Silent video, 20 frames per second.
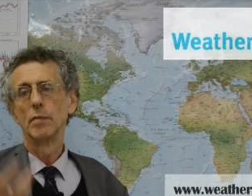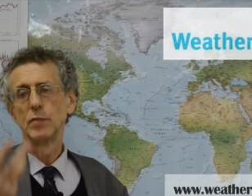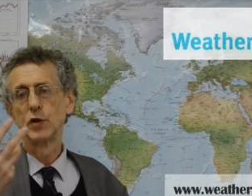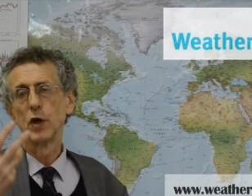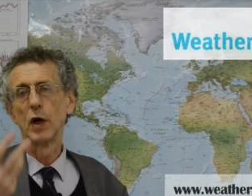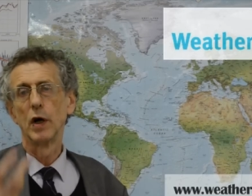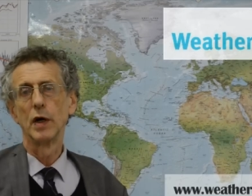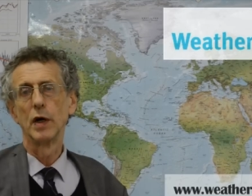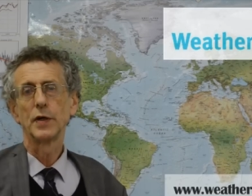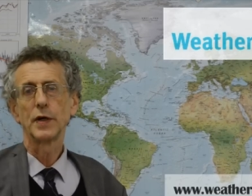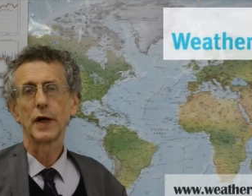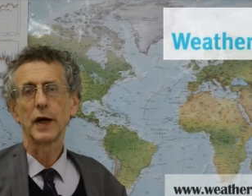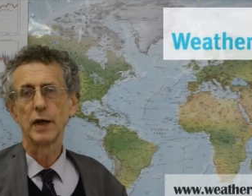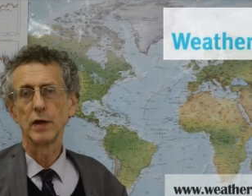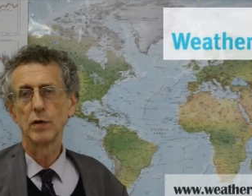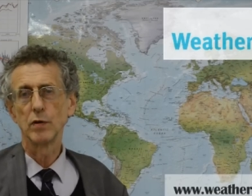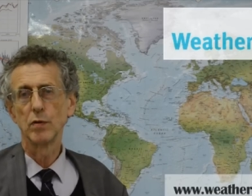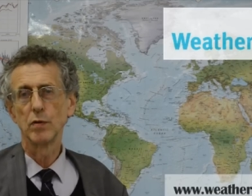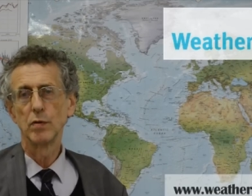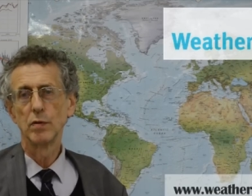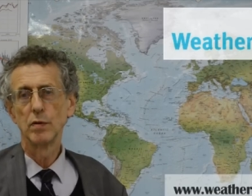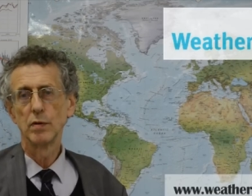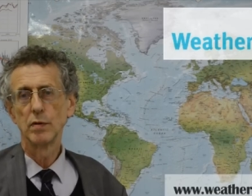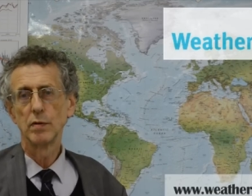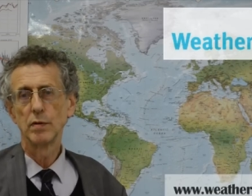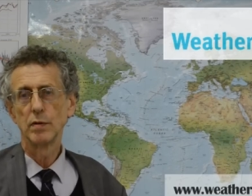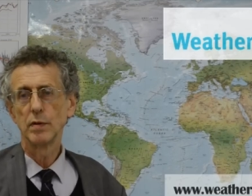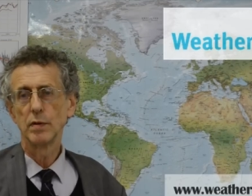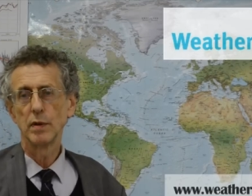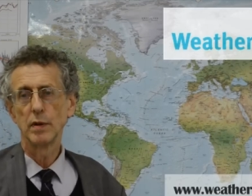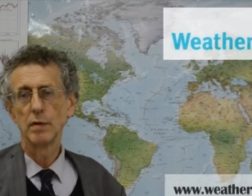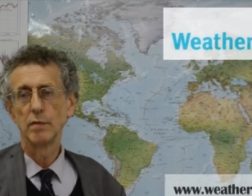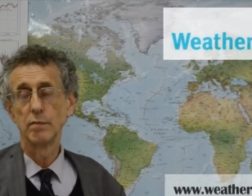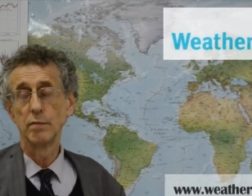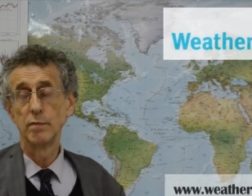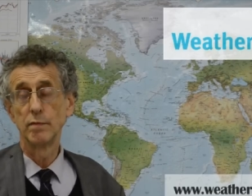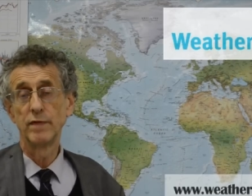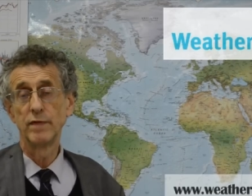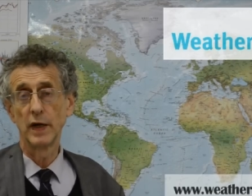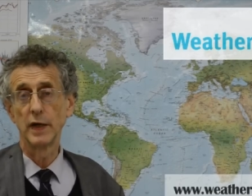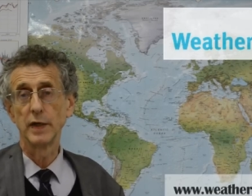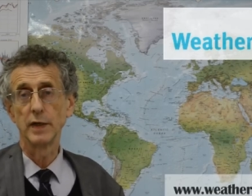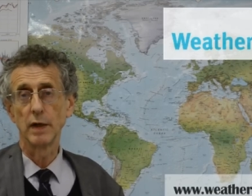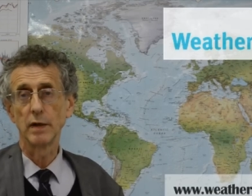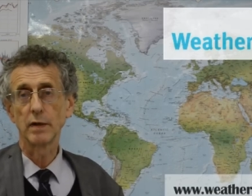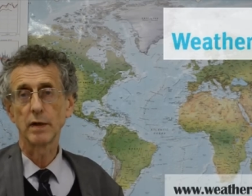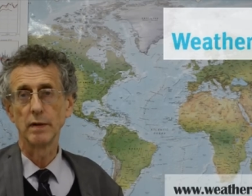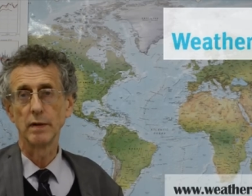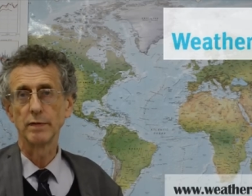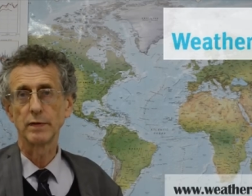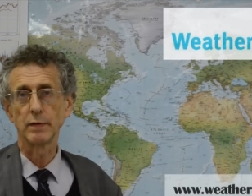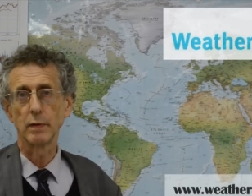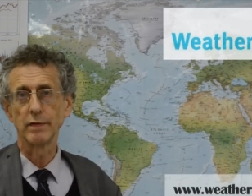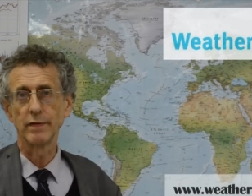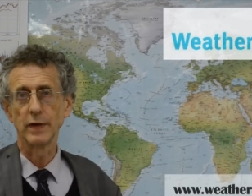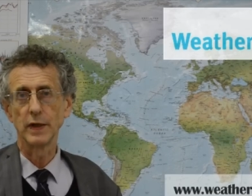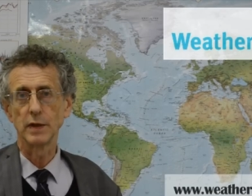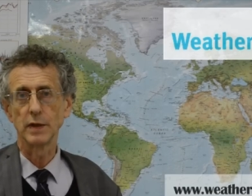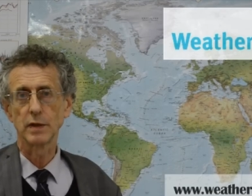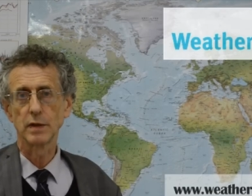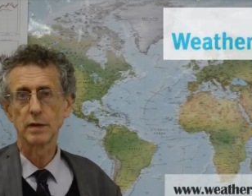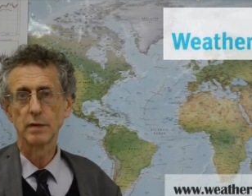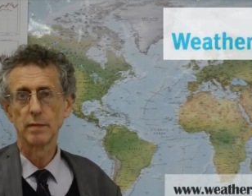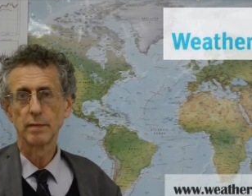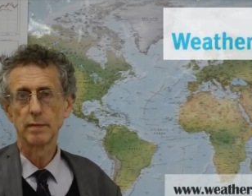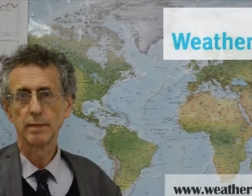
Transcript: giant hail, very uncomfortable events.